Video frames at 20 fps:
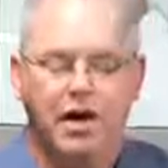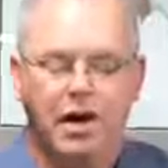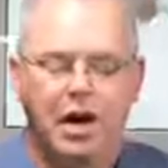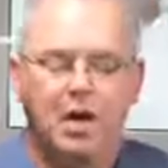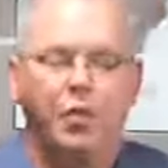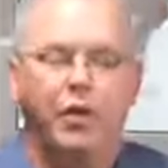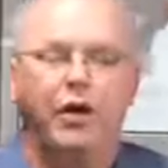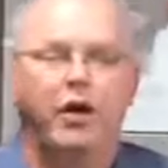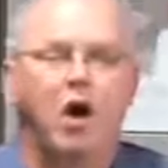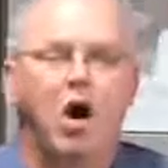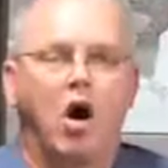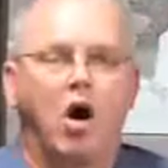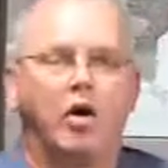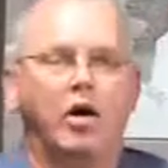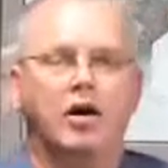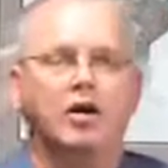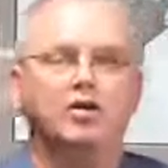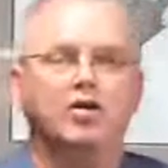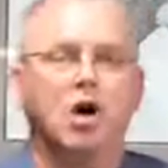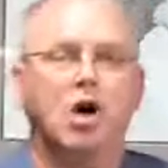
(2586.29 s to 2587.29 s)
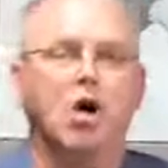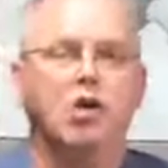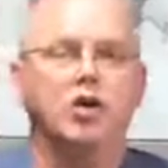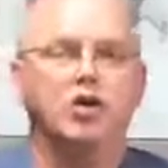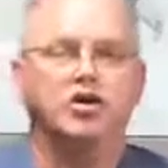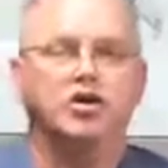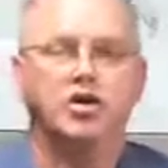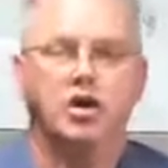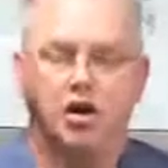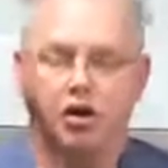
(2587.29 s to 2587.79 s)
He went on and
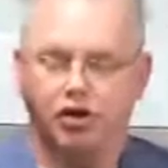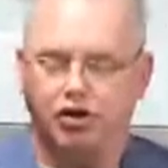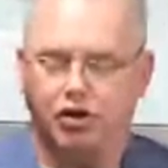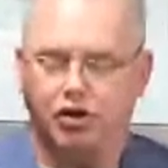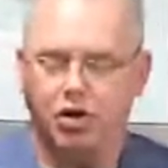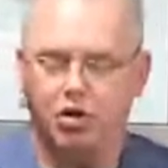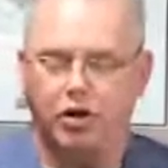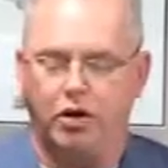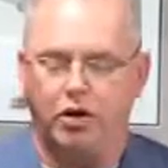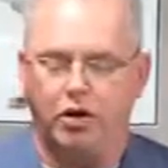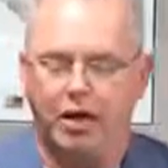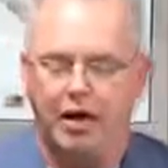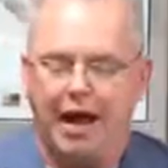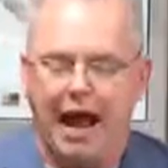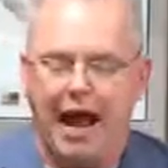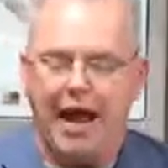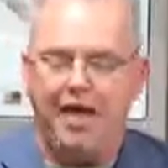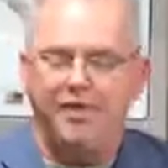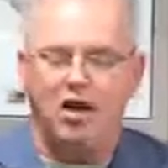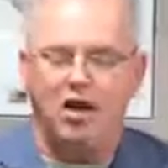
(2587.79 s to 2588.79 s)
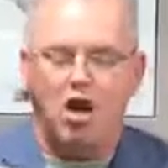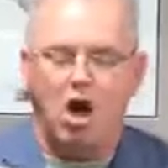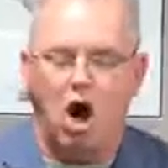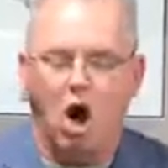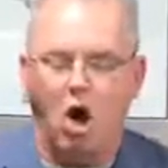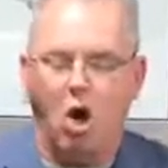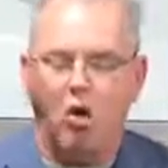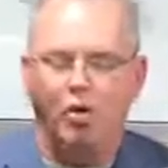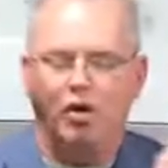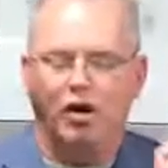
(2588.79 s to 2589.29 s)
told his young student, and the
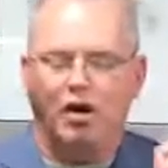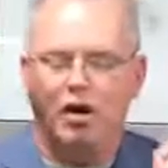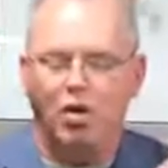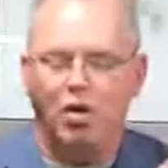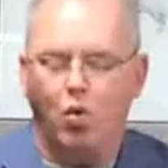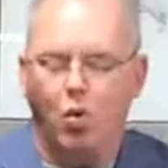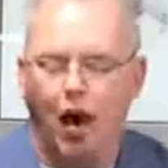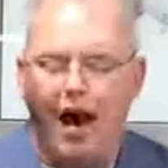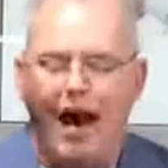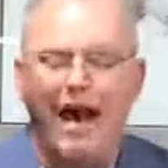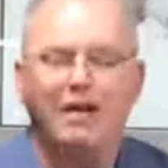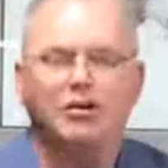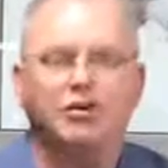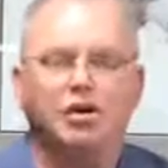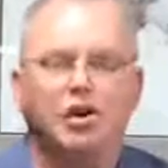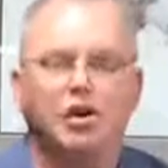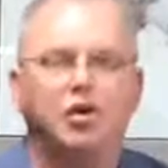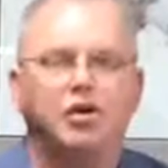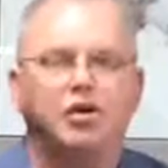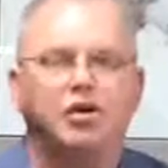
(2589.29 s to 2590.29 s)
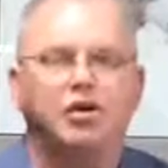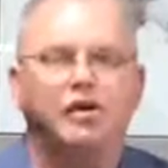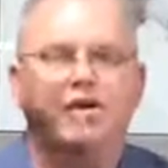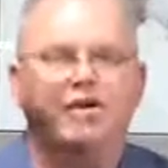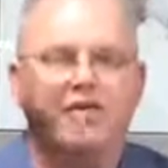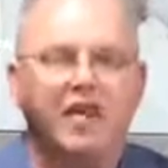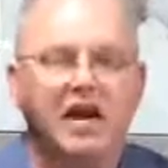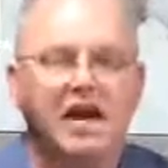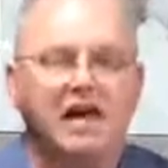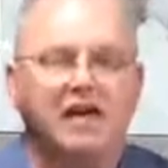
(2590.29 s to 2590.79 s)
only way to
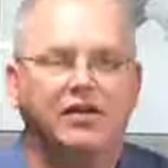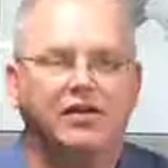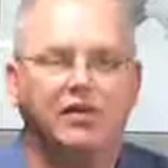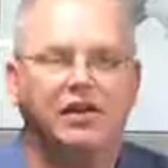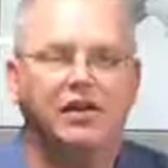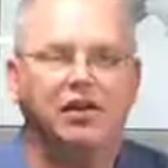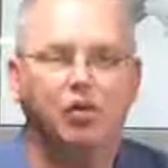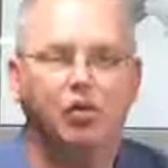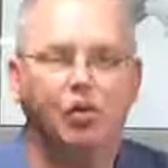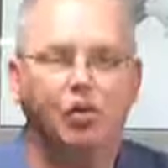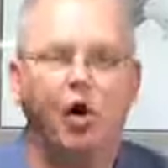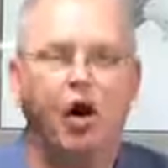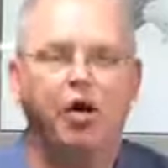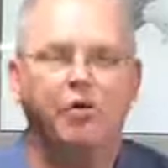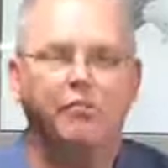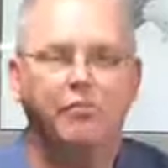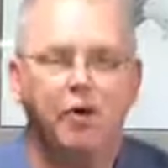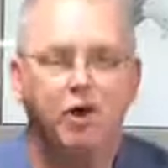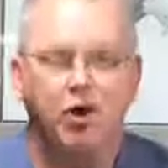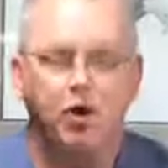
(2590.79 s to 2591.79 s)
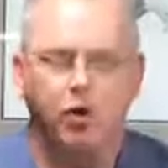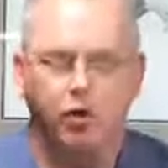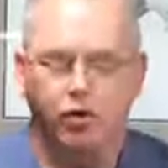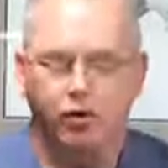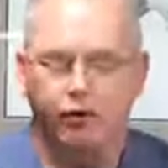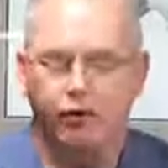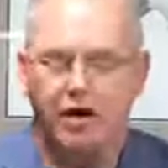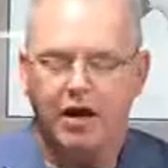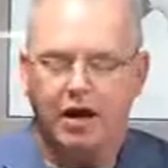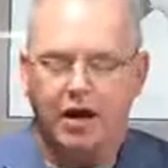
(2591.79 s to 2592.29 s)
defeat this one
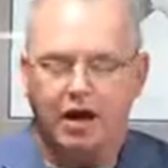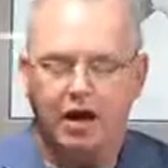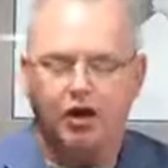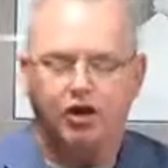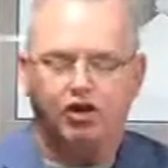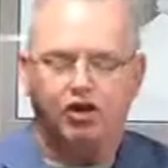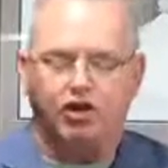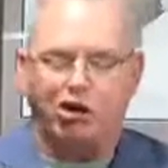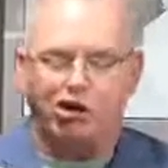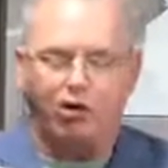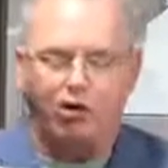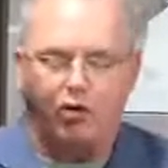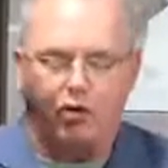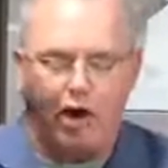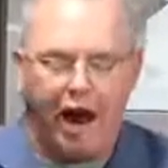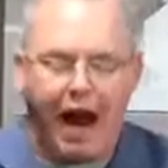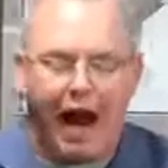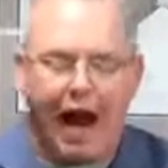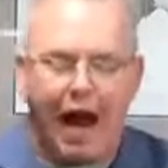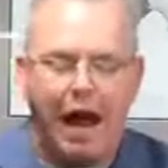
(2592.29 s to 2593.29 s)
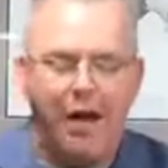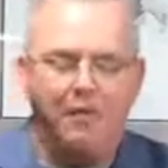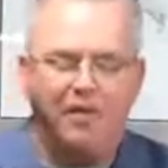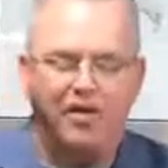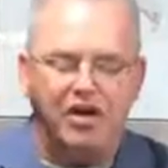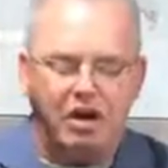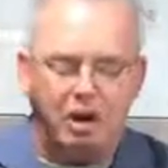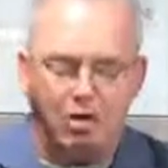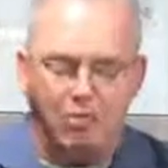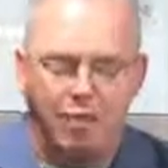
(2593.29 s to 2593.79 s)
move is to
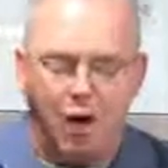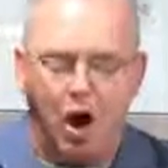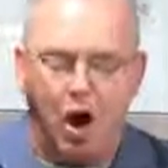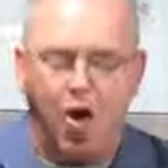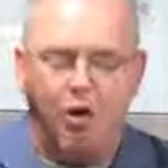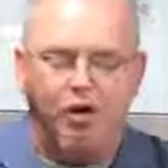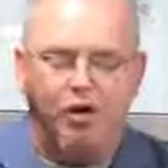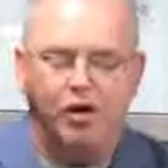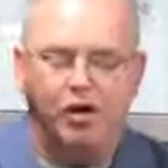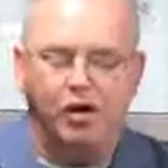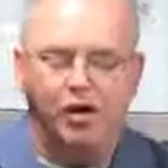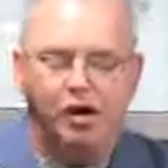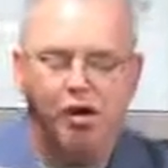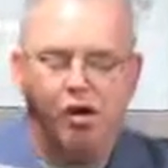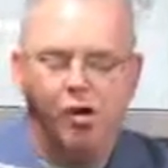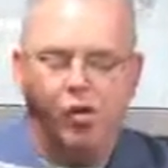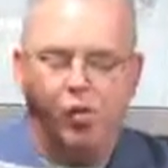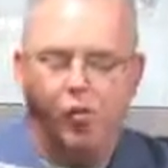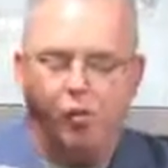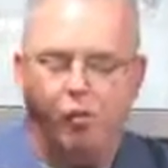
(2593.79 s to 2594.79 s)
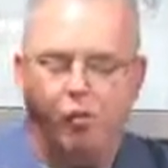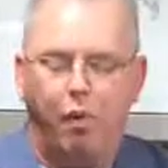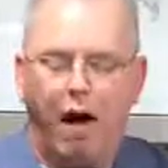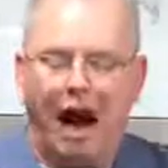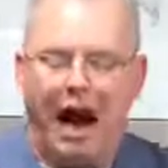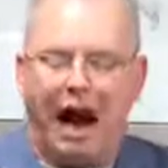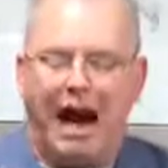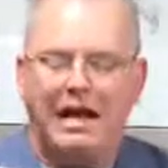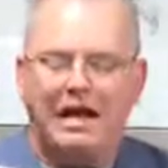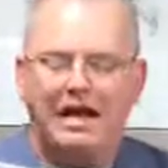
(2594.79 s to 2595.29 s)
grab the opponent
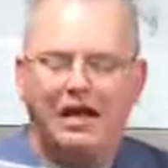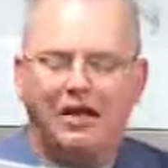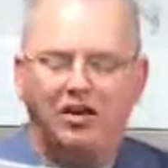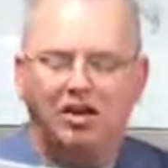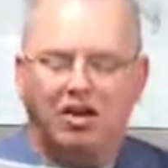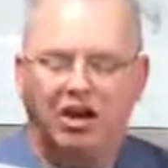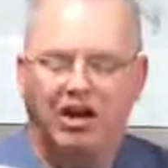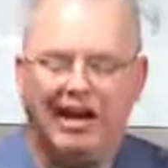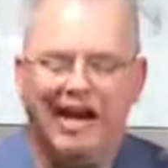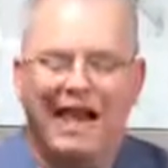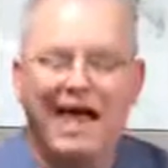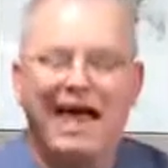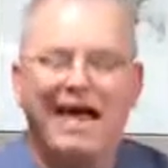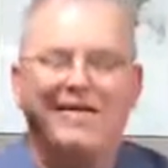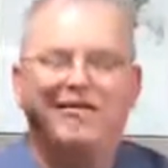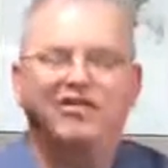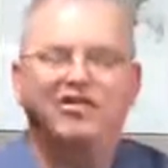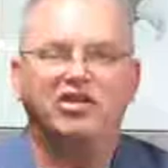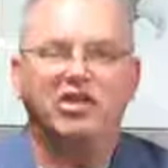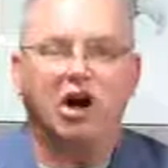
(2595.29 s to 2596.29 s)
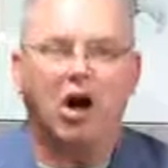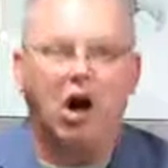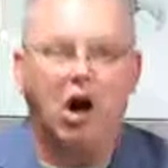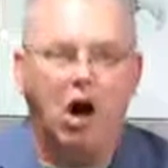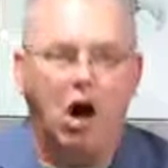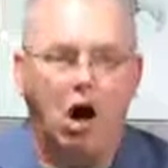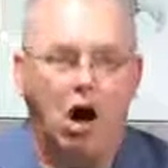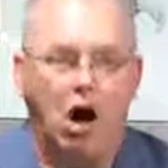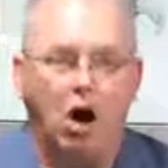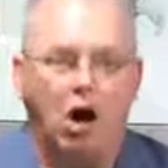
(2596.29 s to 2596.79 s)
by his left
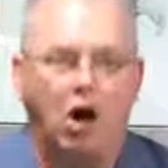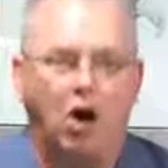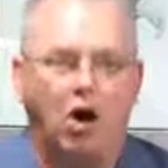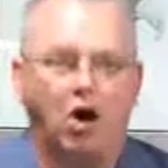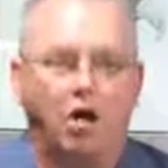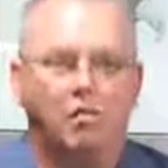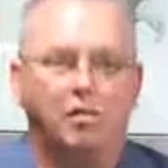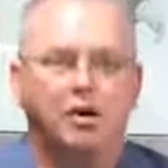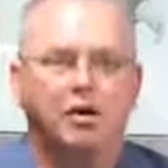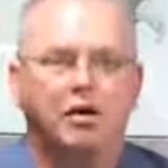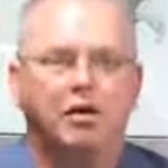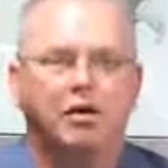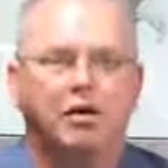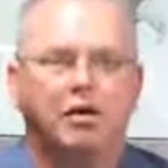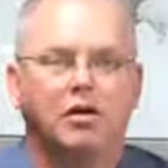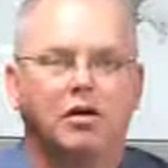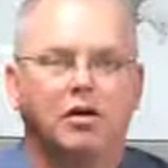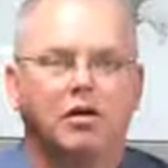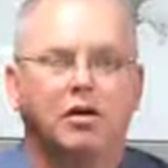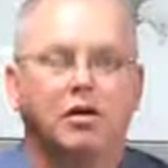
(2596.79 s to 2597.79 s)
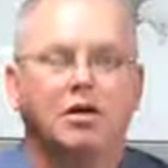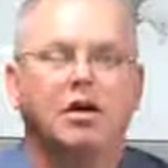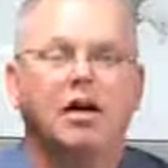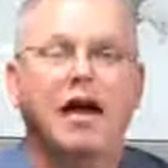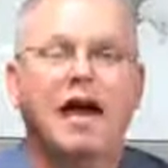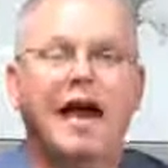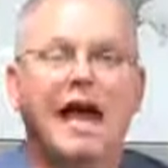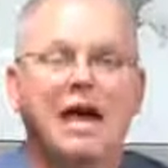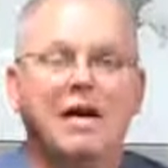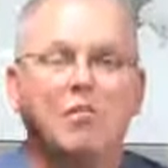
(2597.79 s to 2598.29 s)
arm
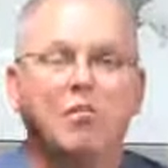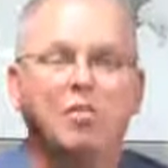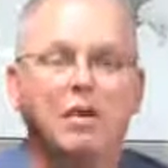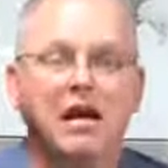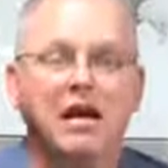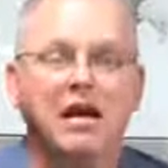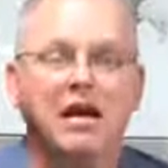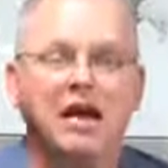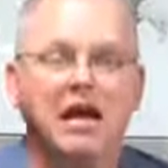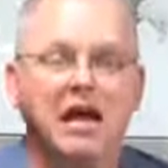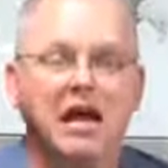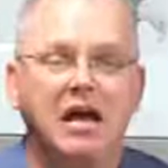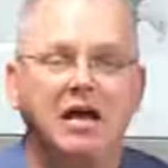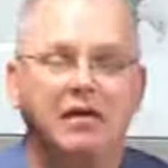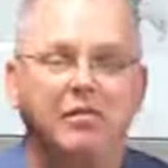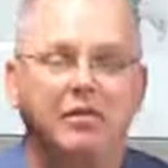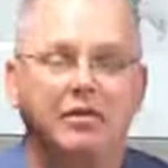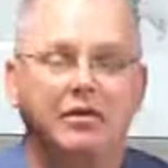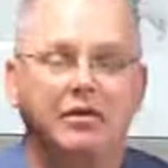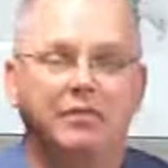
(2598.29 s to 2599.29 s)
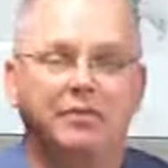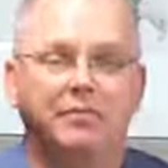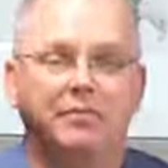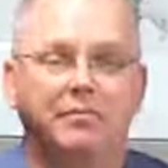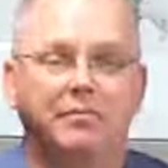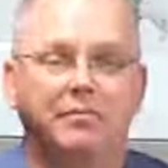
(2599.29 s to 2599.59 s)
and pin him.